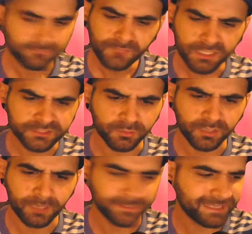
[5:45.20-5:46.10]
so we're
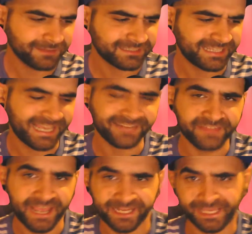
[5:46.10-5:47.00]
coming down to the end of
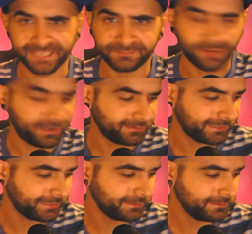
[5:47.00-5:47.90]
the NES pile
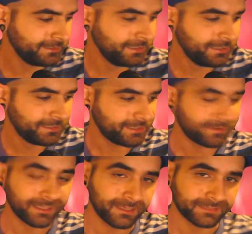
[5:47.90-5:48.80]
here. Now,
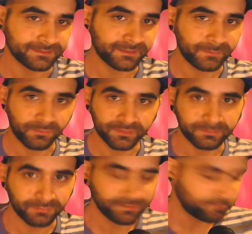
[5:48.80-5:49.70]
again, like I said, I'm going to be really
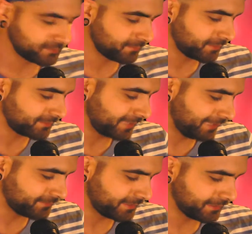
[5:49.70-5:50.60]
brief with some of these
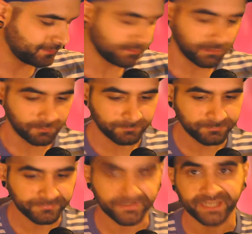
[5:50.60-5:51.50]
games here.
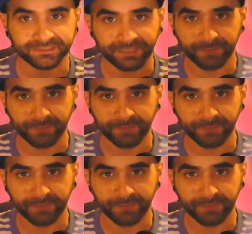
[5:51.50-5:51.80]
The next game I